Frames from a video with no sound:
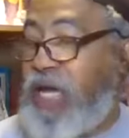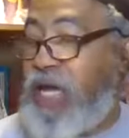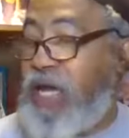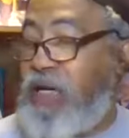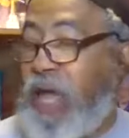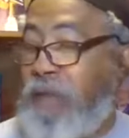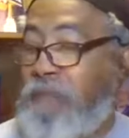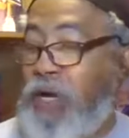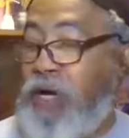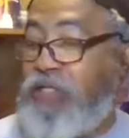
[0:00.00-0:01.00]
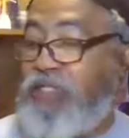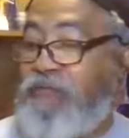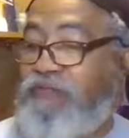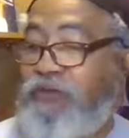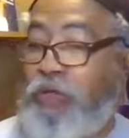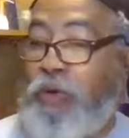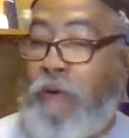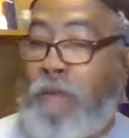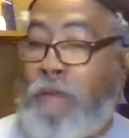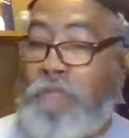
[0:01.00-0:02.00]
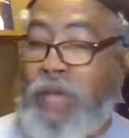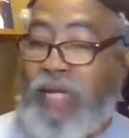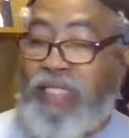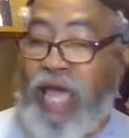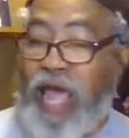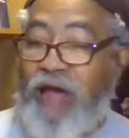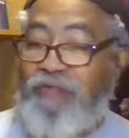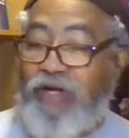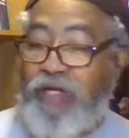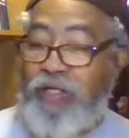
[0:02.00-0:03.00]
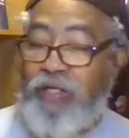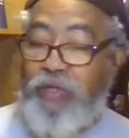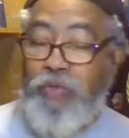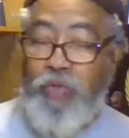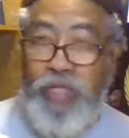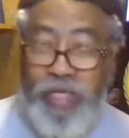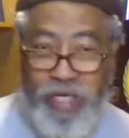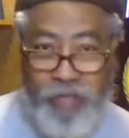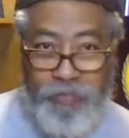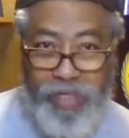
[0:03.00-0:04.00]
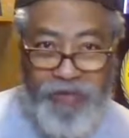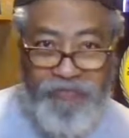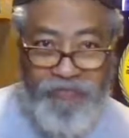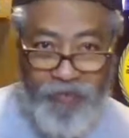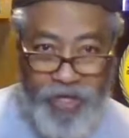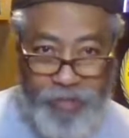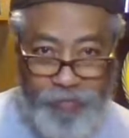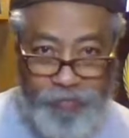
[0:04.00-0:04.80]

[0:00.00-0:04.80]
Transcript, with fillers: the air like birds and flew back to Africa where they could be free.